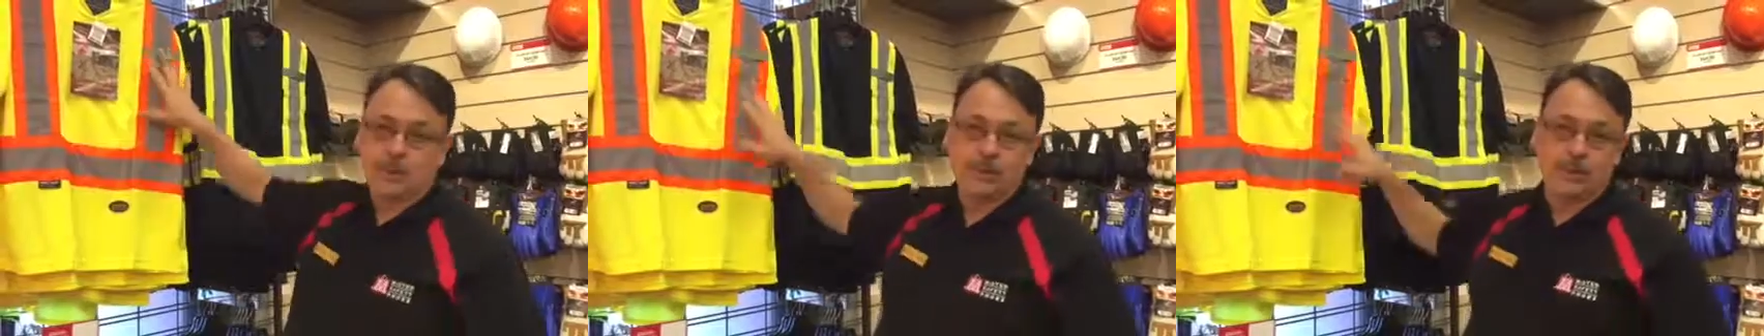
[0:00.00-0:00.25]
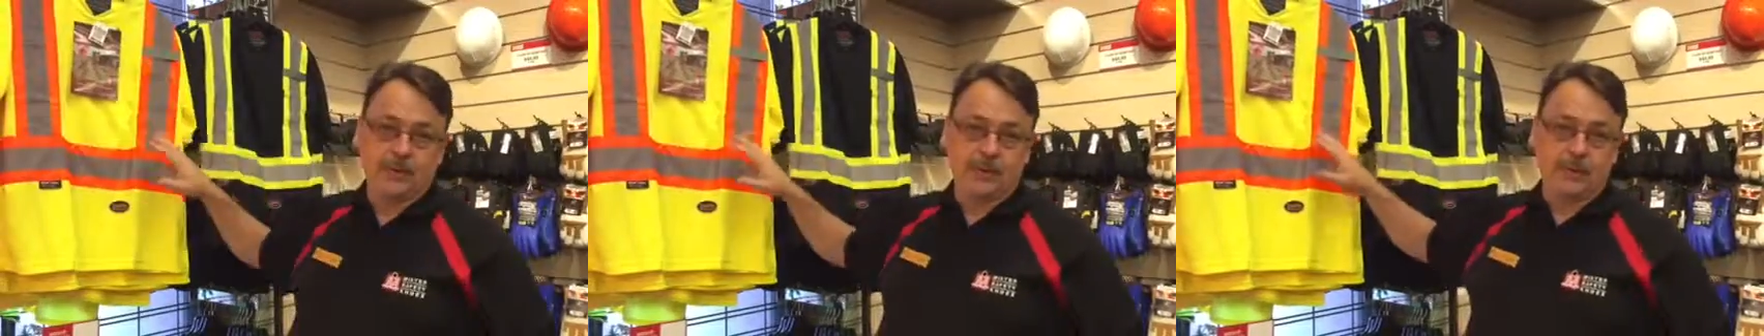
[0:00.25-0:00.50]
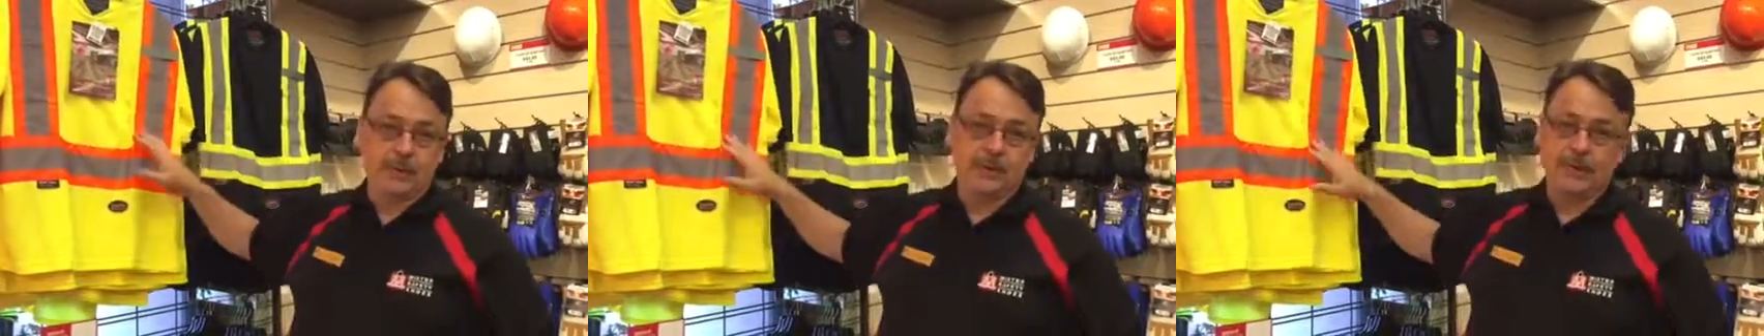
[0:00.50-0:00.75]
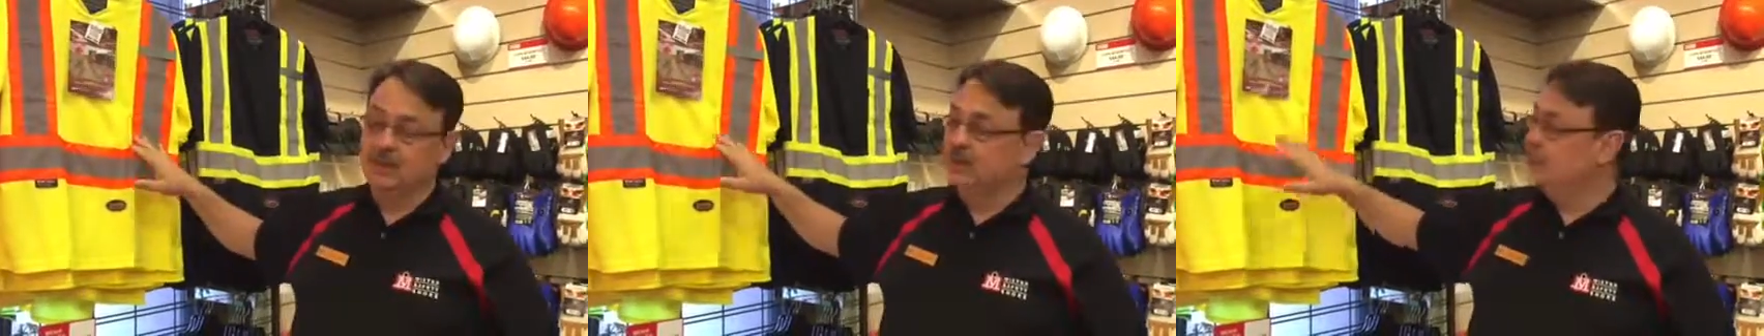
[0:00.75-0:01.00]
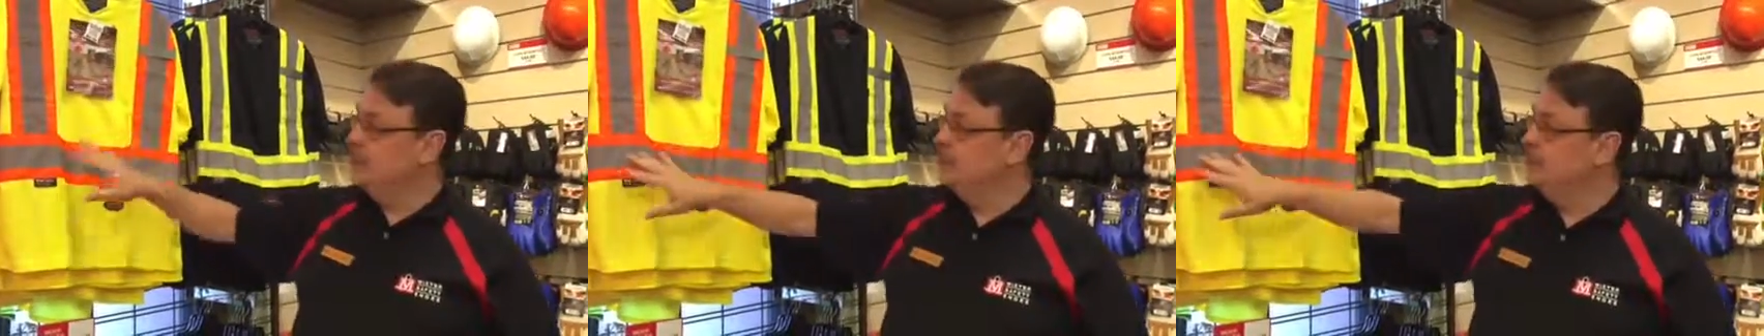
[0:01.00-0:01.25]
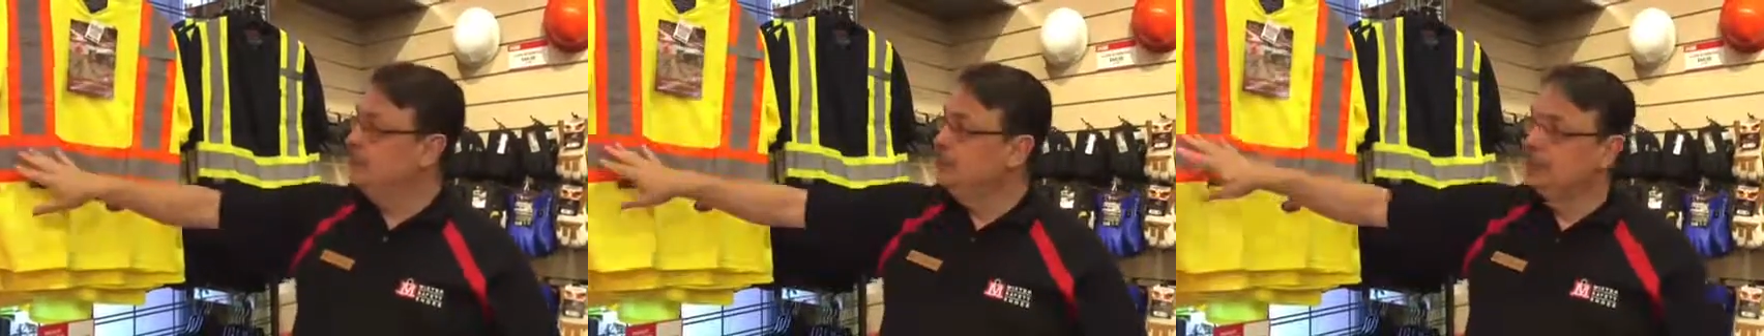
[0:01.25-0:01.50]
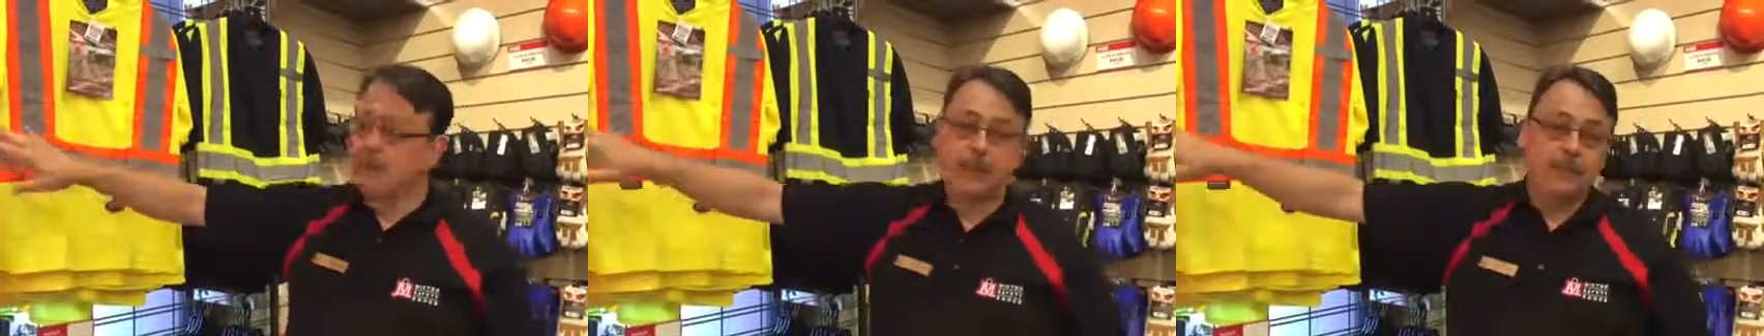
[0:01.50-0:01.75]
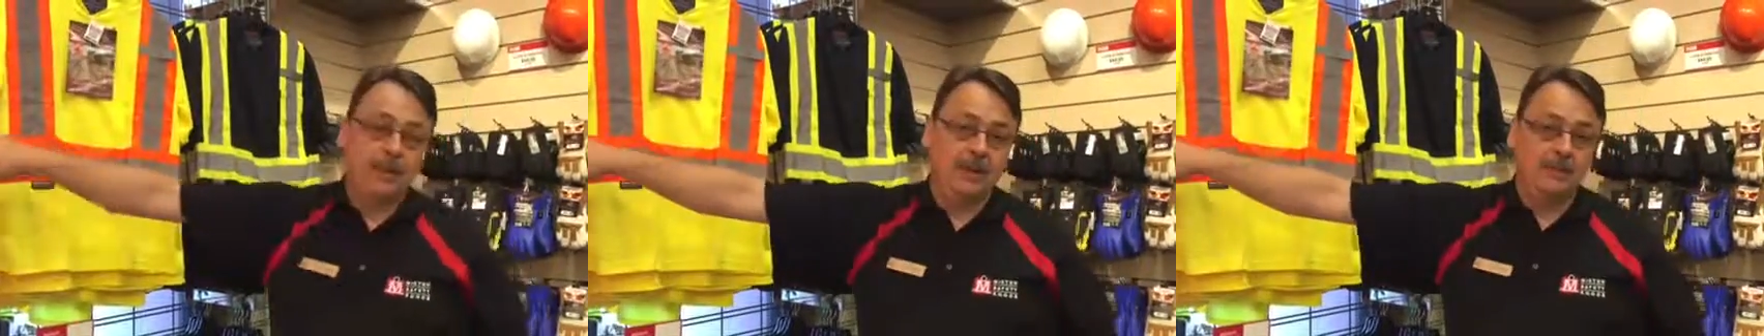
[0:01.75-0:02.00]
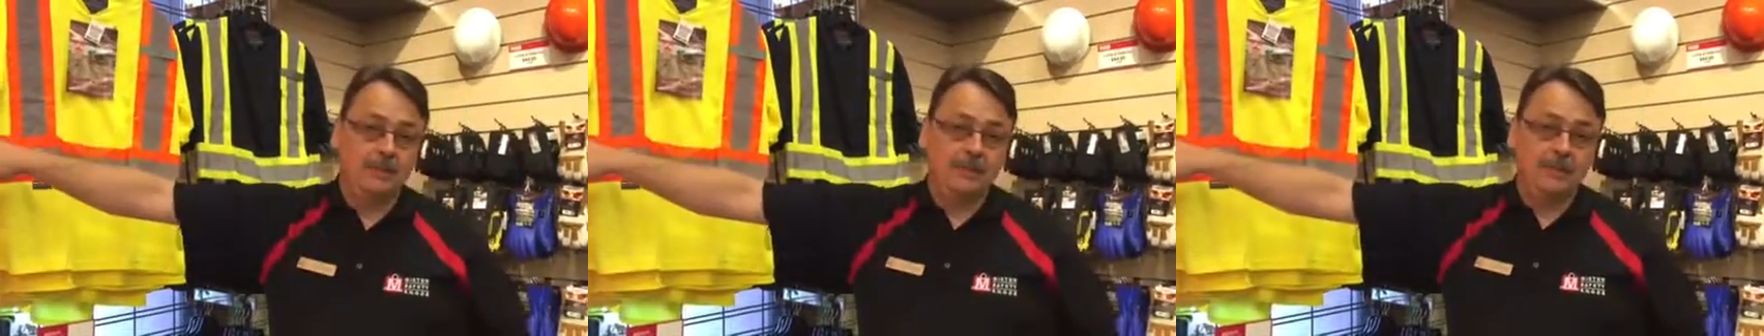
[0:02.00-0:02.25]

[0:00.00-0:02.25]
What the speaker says: always referred to as a level 2 striping,